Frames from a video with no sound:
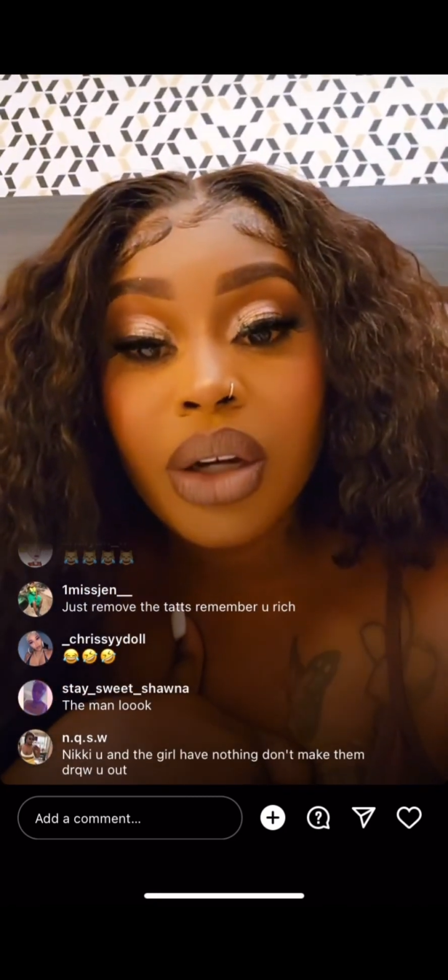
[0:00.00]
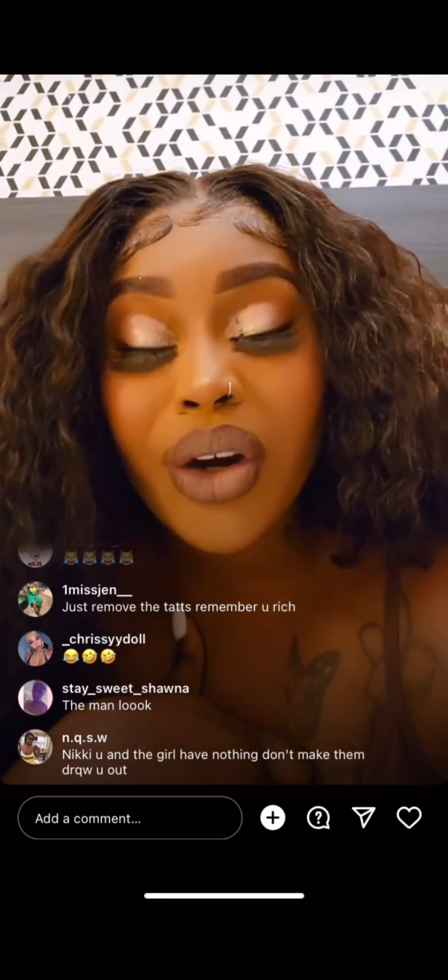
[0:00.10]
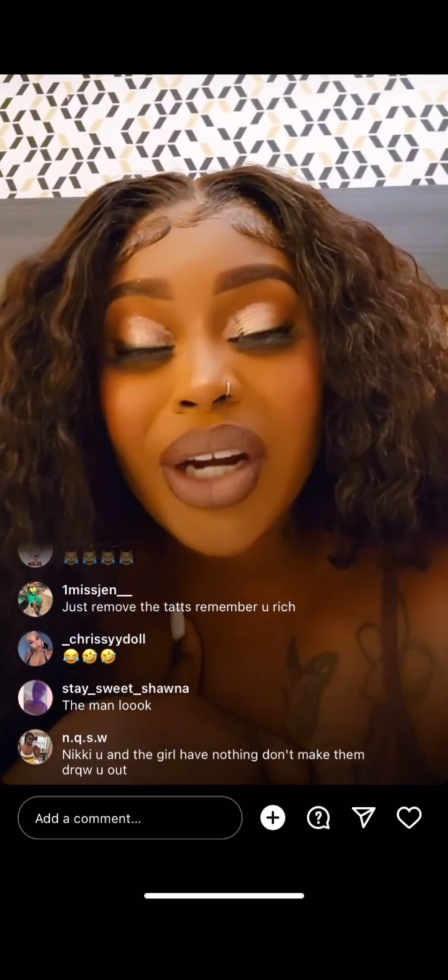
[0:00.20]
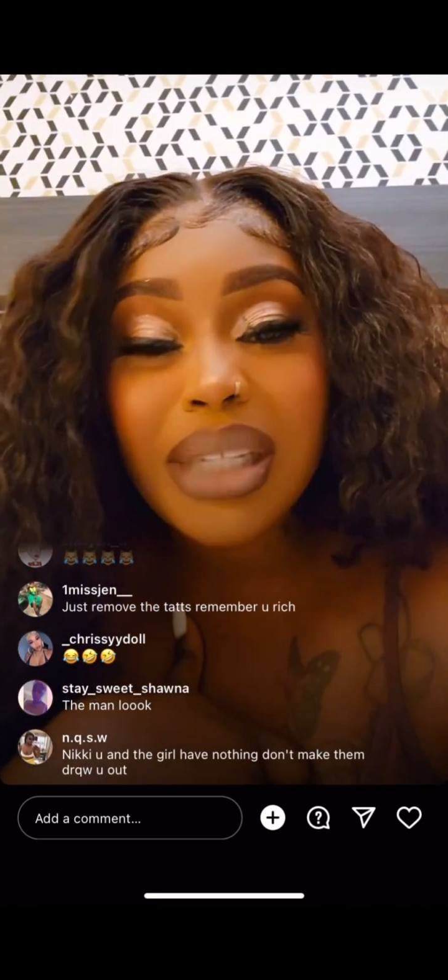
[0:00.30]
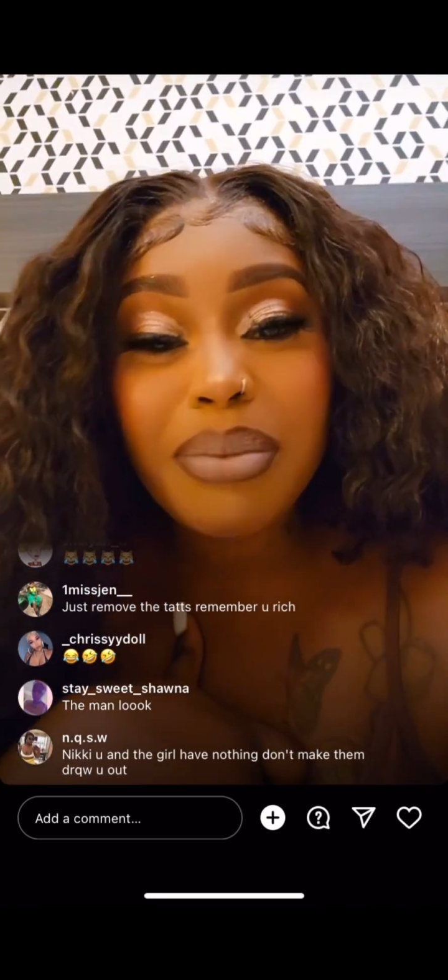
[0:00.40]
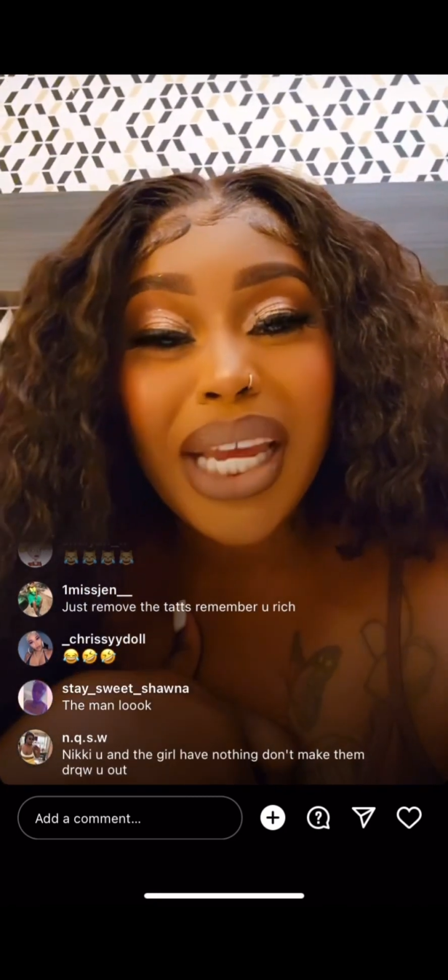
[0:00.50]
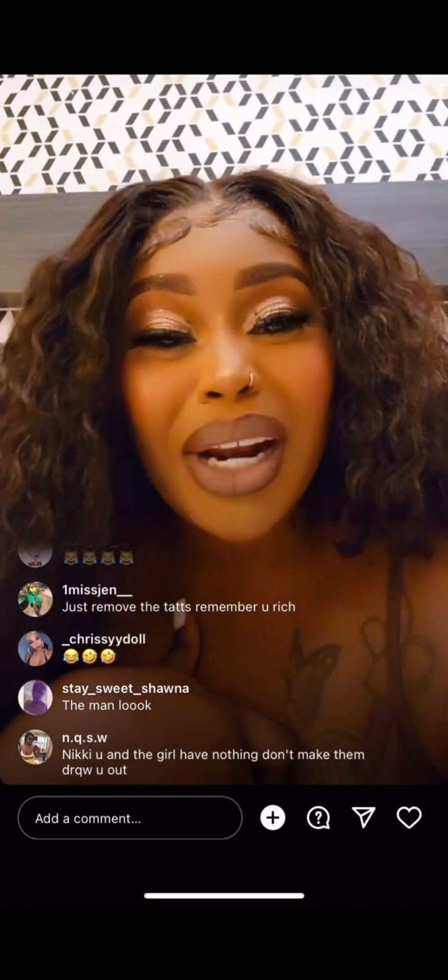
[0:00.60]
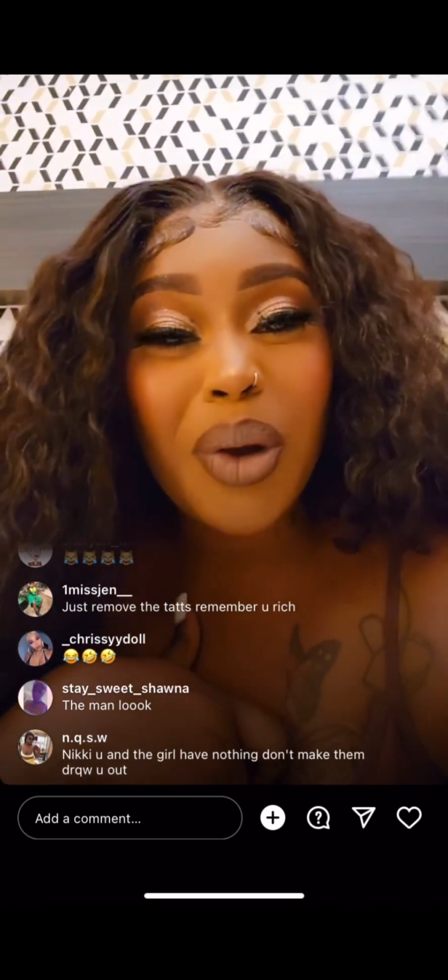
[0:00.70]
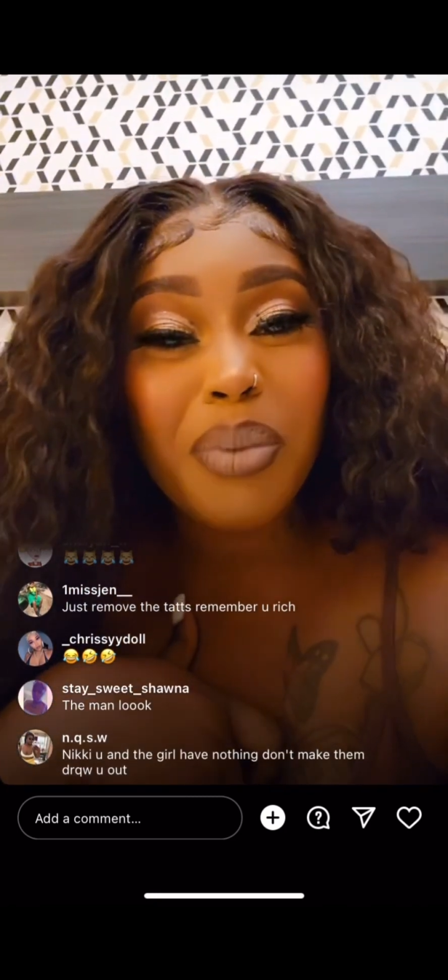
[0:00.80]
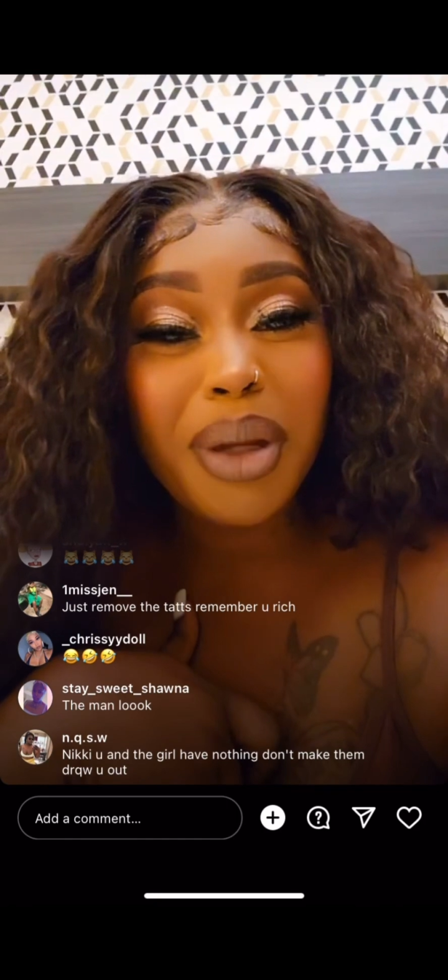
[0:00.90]
Crazy. I
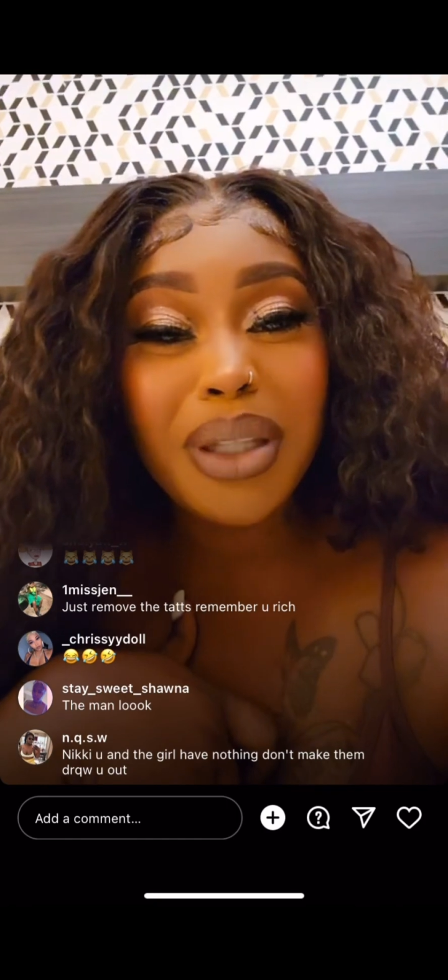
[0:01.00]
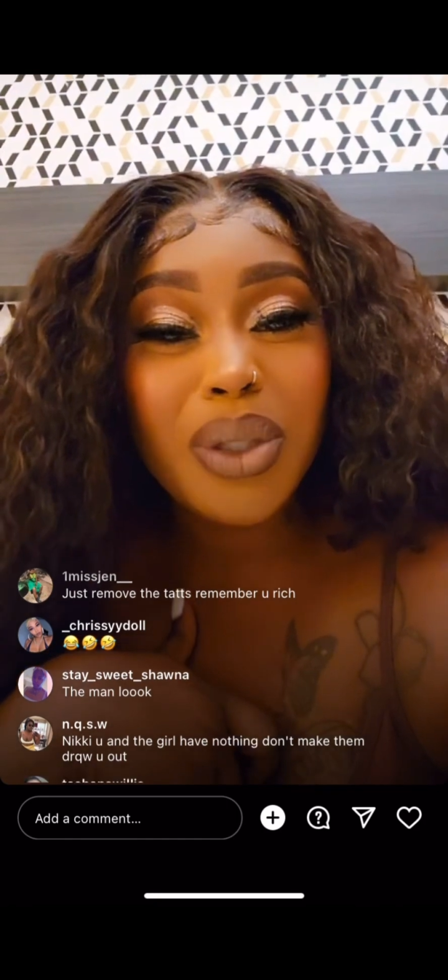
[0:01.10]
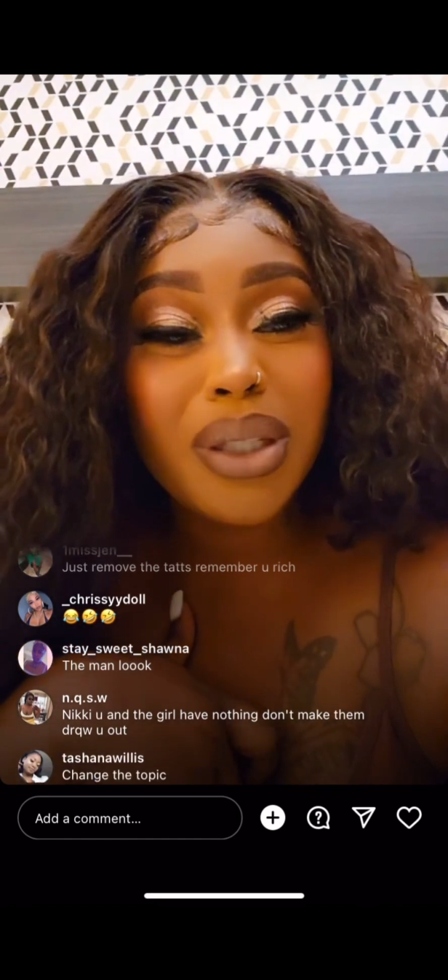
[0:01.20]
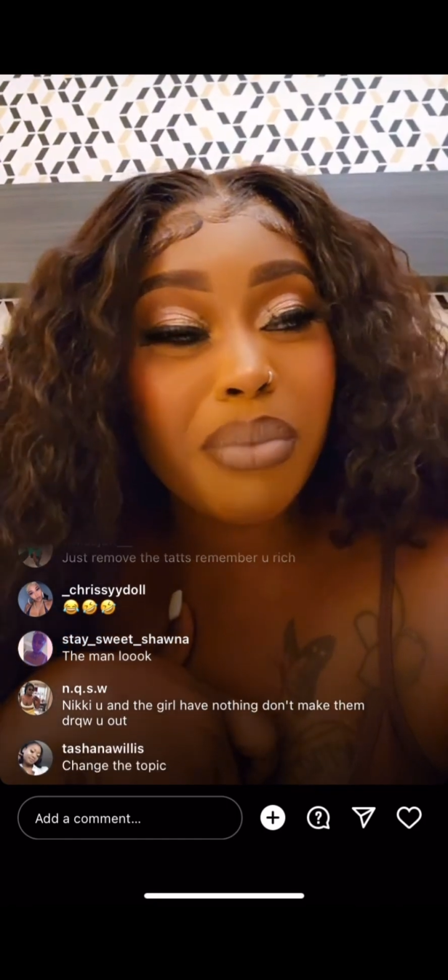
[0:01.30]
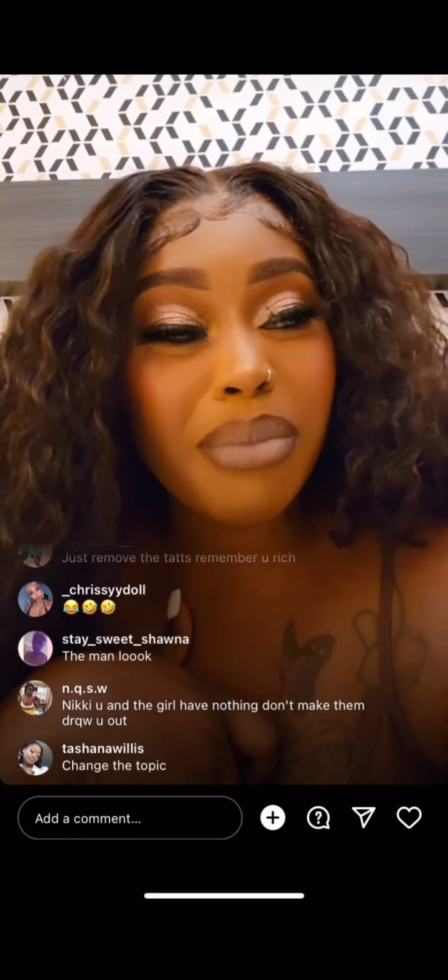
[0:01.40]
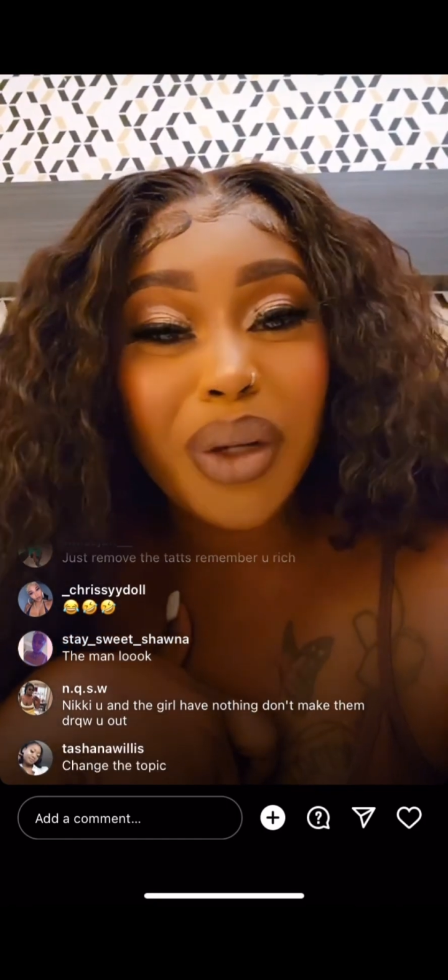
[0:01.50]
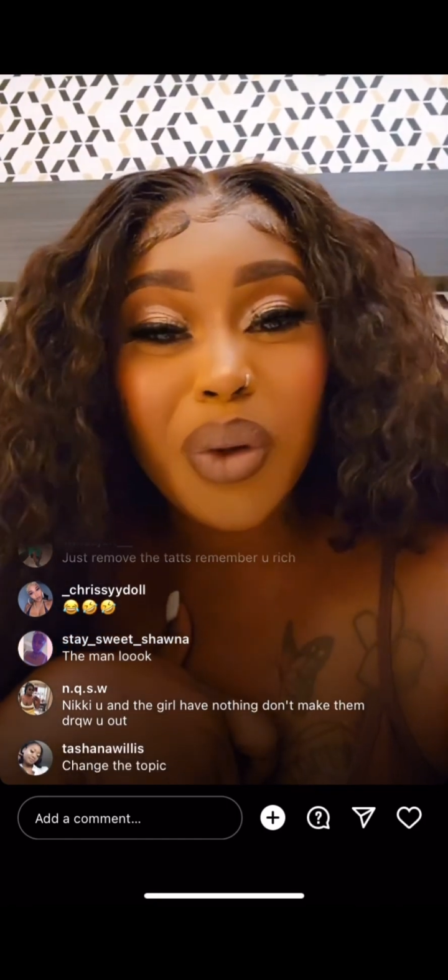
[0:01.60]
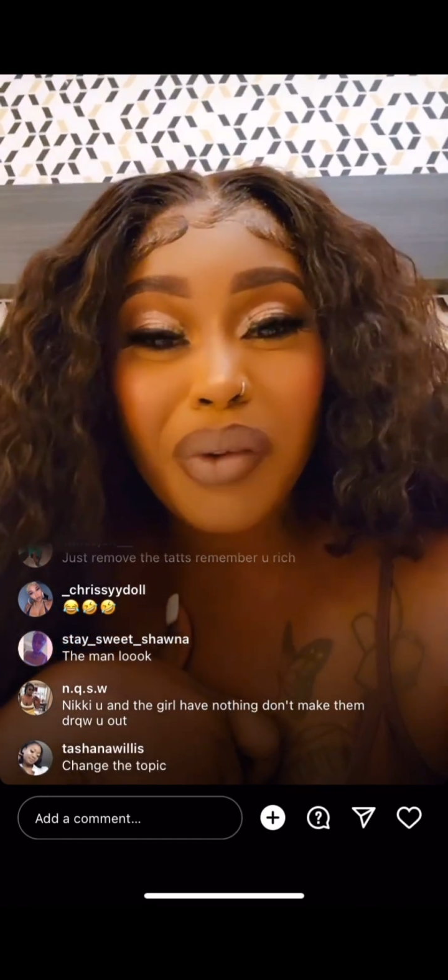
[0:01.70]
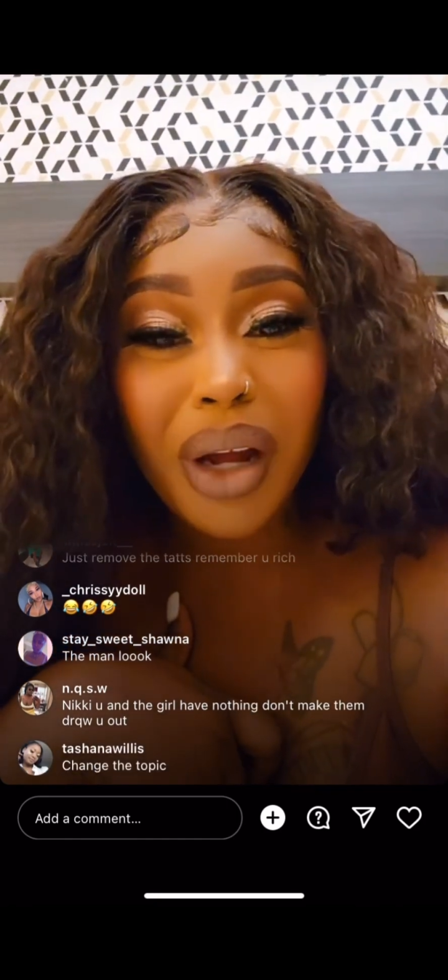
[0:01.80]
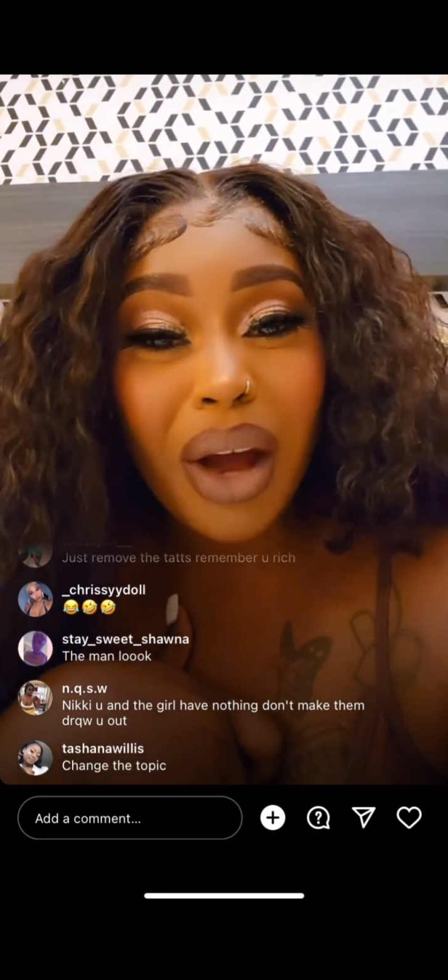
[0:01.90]
cannot compete with
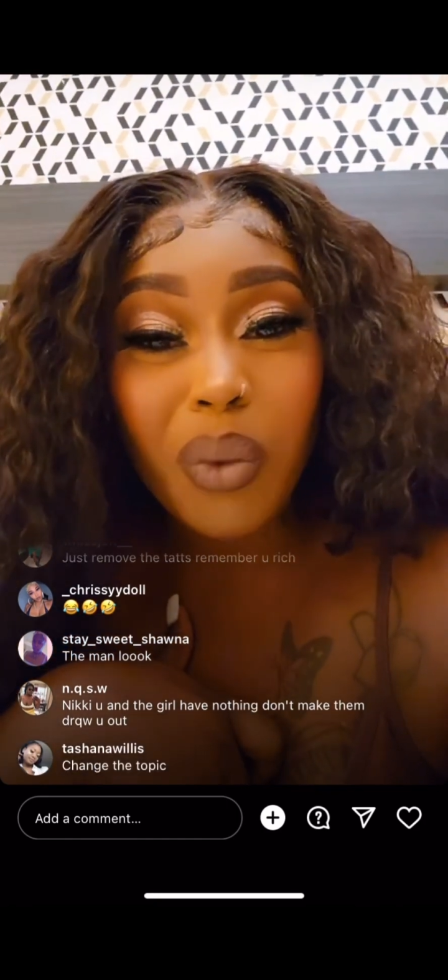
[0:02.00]
somebody over